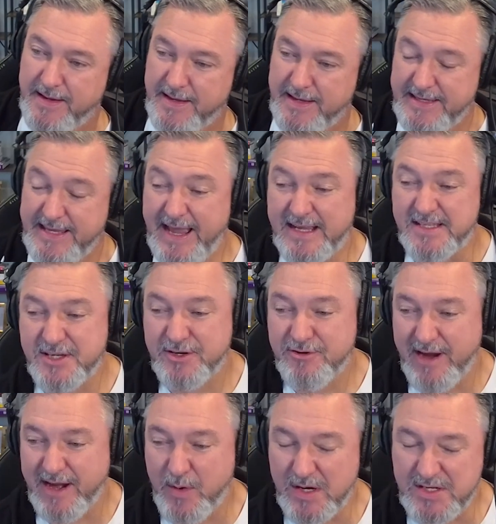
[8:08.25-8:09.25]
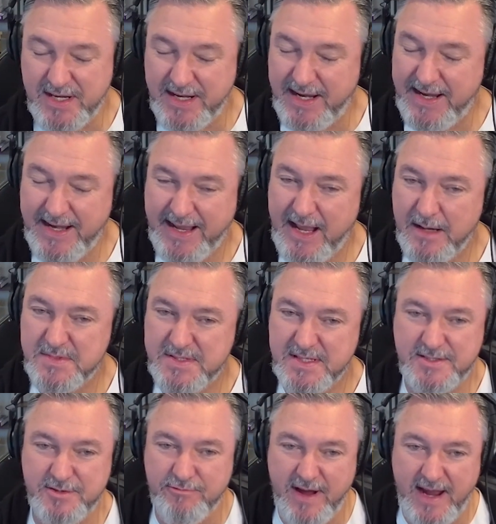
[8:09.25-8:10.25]
Yeah, it's a great question. And it comes
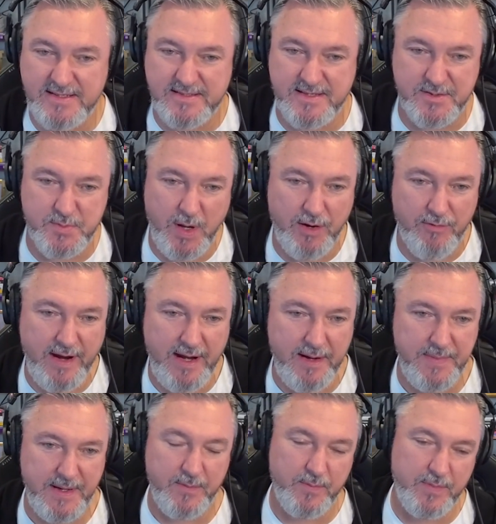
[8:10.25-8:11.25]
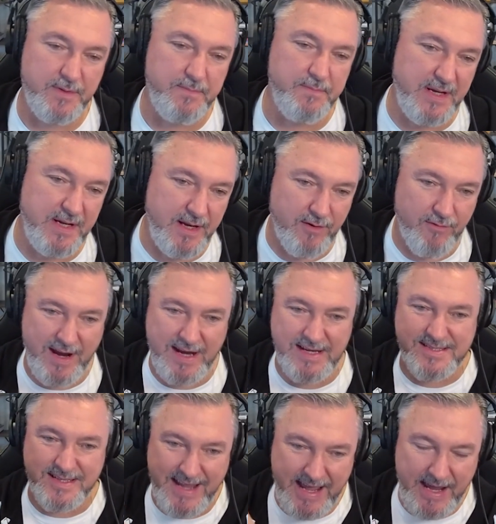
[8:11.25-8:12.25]
into rights as well, right? I mean, with media
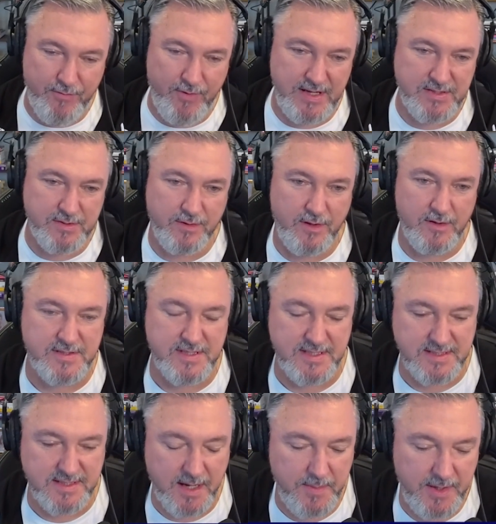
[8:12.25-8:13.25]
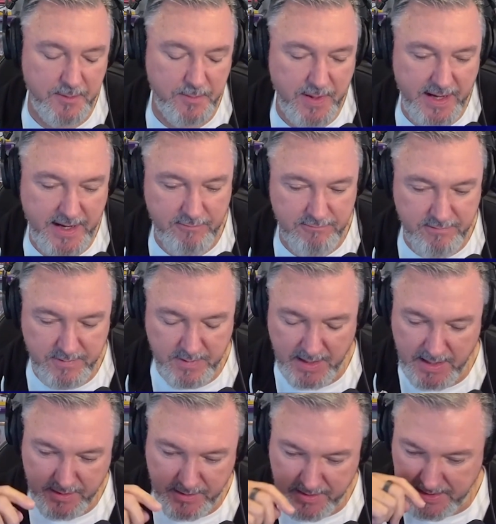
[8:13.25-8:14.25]
rights and ad rights and all those things come into play
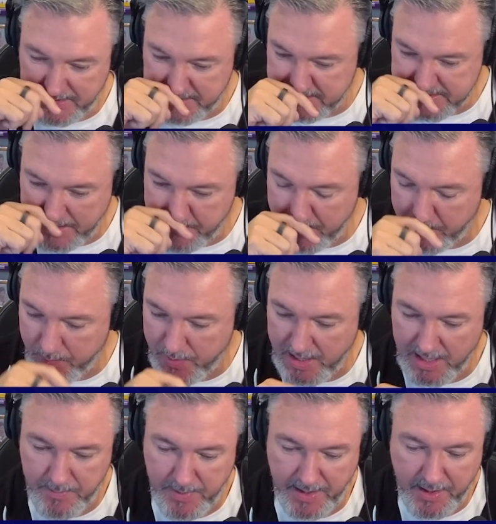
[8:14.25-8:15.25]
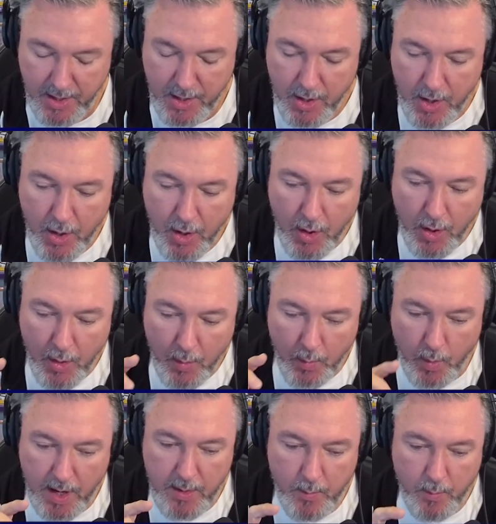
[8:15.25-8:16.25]
underneath the same umbrella. But
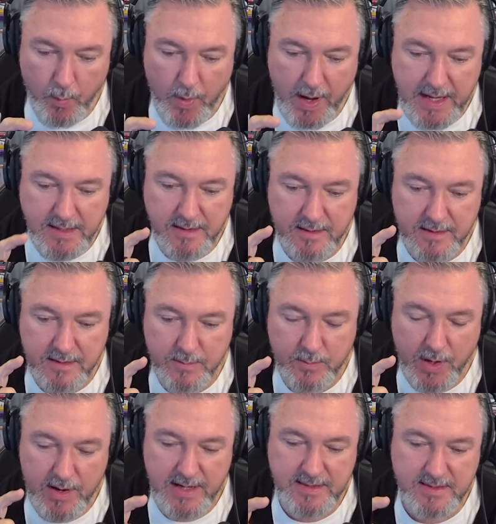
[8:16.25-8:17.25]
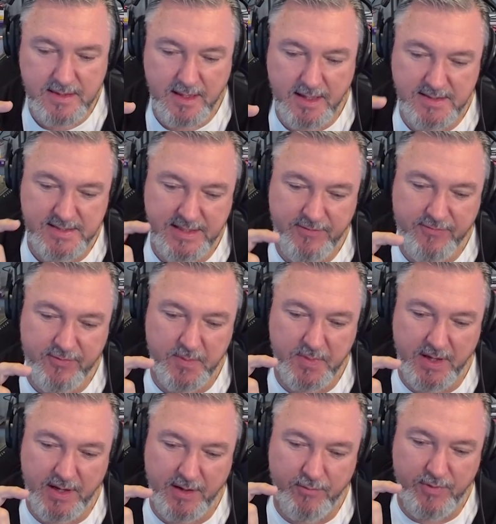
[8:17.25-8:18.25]
where I see from
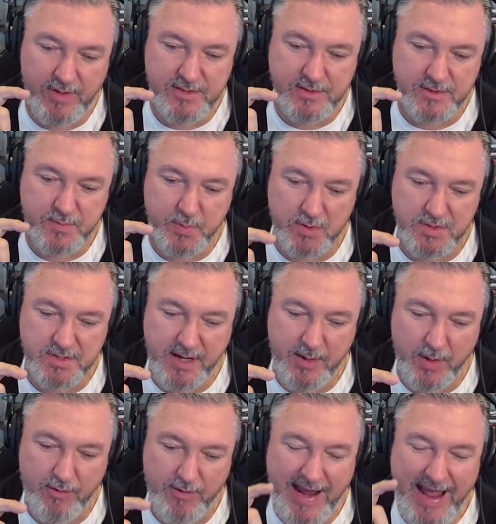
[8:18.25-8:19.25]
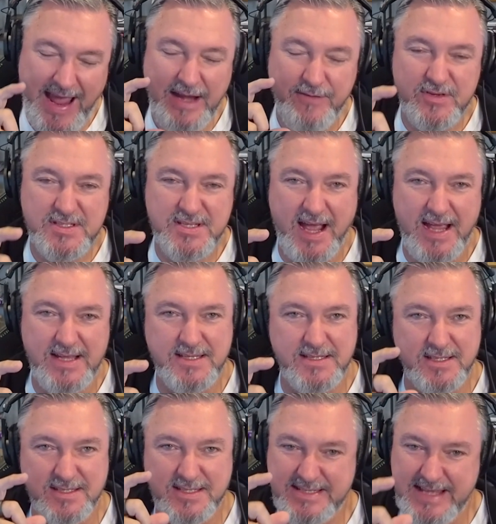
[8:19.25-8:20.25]
the regional sports network, right?
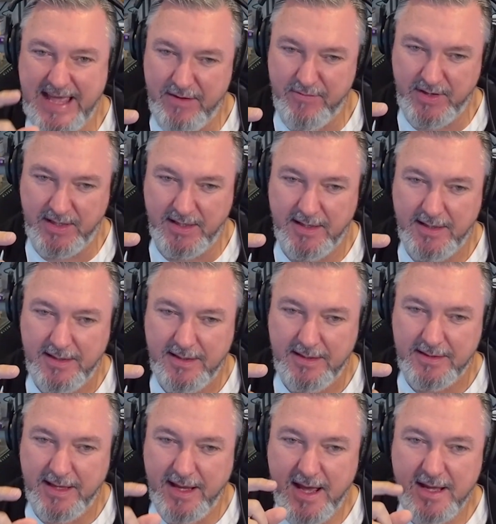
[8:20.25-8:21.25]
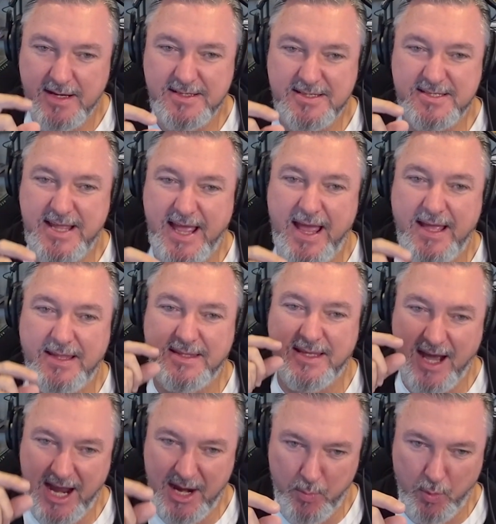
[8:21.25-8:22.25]
Advertisers are savvy. They understand
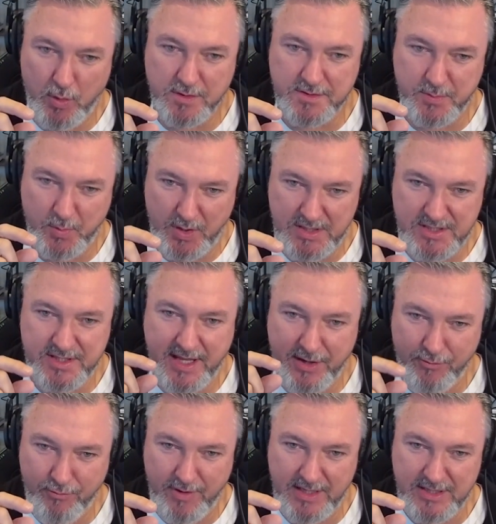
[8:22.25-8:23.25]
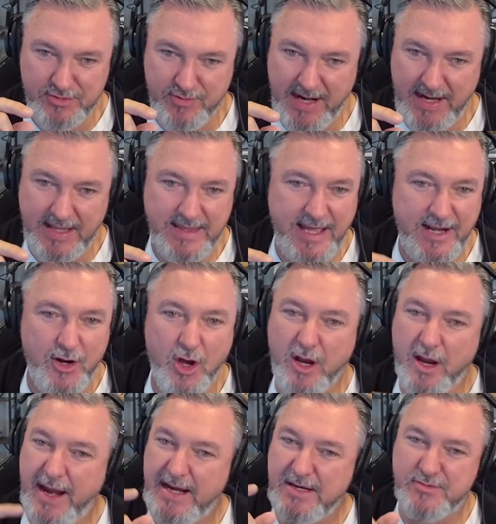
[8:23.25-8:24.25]
the eyeballs in which they reach, right? And they're
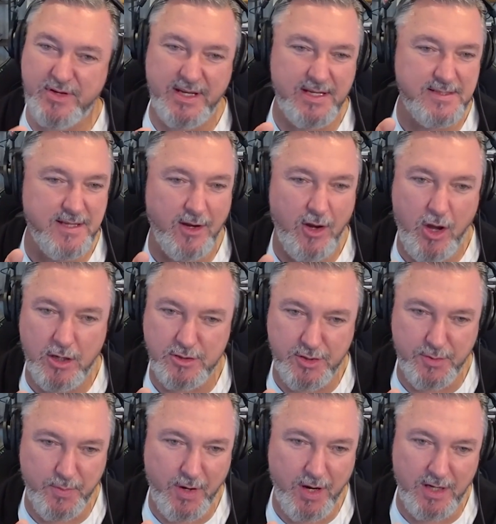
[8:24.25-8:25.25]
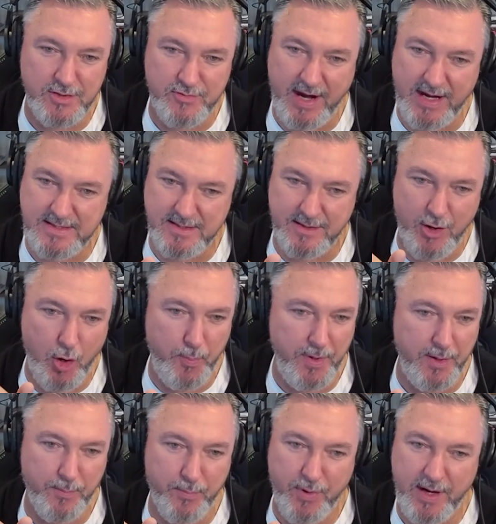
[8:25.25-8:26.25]
not entering into long-term contracts and
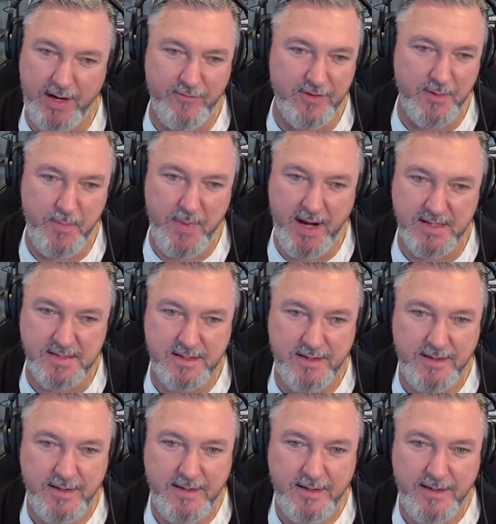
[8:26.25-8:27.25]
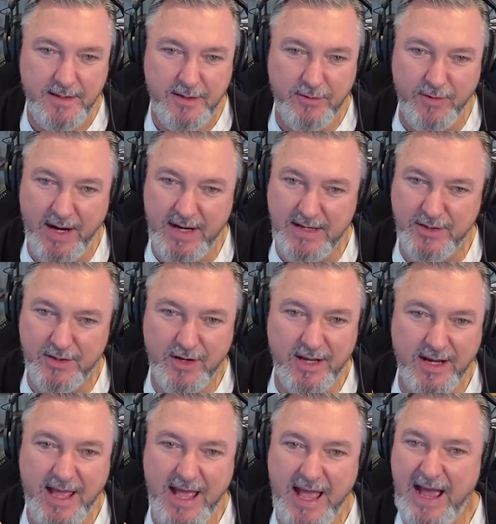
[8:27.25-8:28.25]
hoping and praying for the best, right? You're not
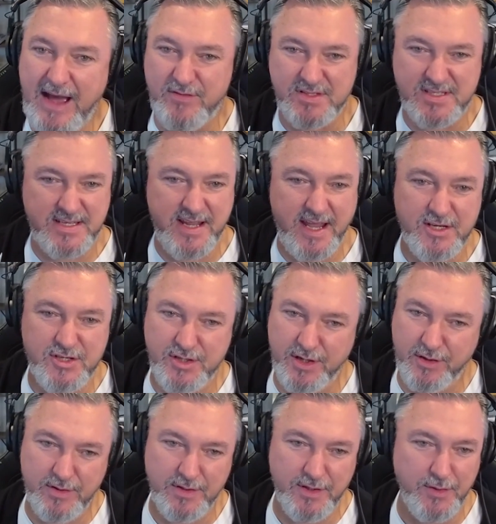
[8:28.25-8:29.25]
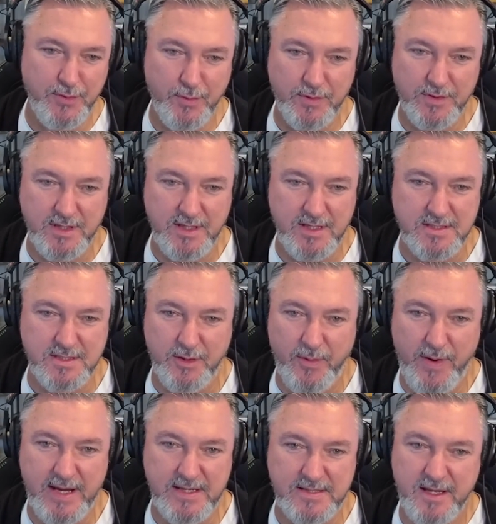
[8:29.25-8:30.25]
going to have a stationer in the Northeast
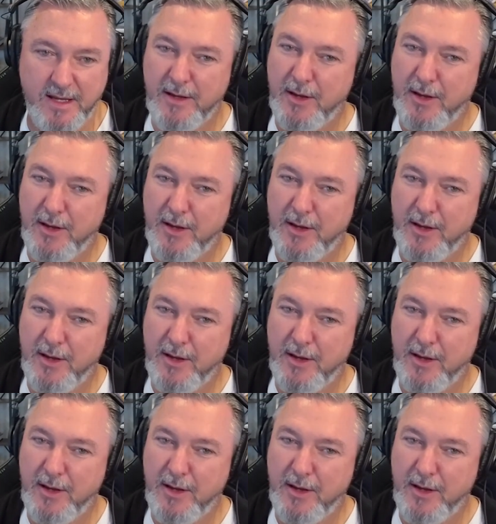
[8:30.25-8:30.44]
US